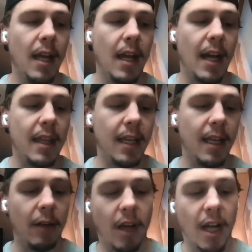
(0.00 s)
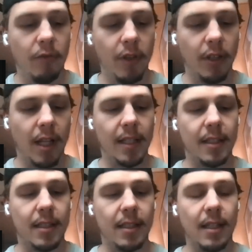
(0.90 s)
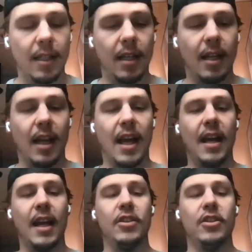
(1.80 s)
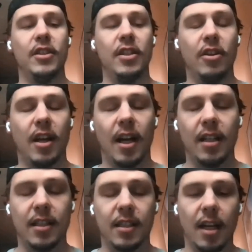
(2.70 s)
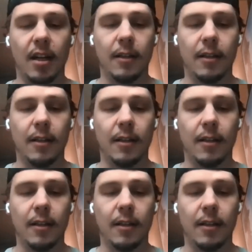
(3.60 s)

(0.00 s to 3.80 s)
I think I realized at an agency, you're kind of stuck